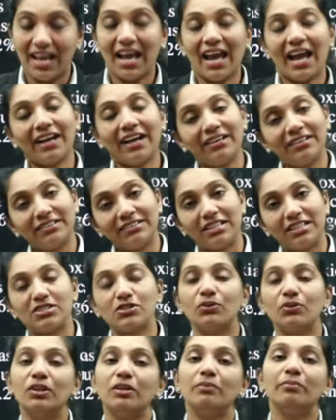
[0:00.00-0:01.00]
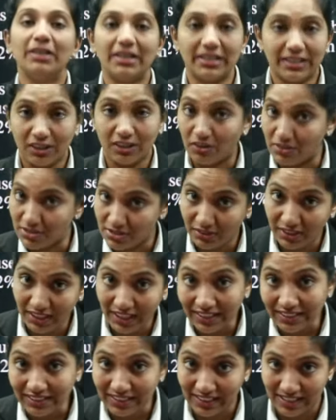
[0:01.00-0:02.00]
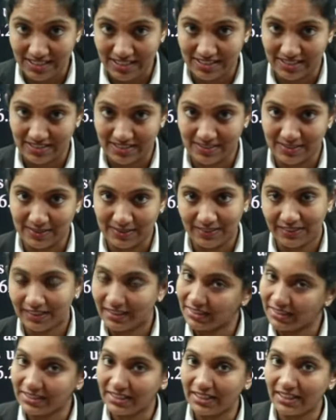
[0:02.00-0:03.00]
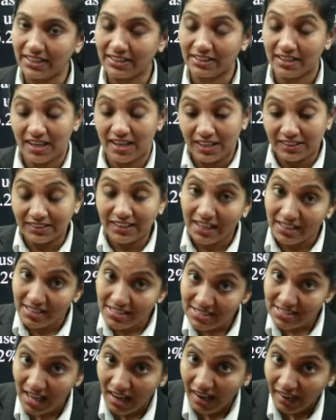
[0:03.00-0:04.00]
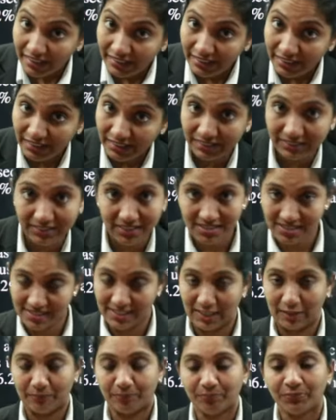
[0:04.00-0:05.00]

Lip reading: and the solubility also increases, isn't it? That is under the sea.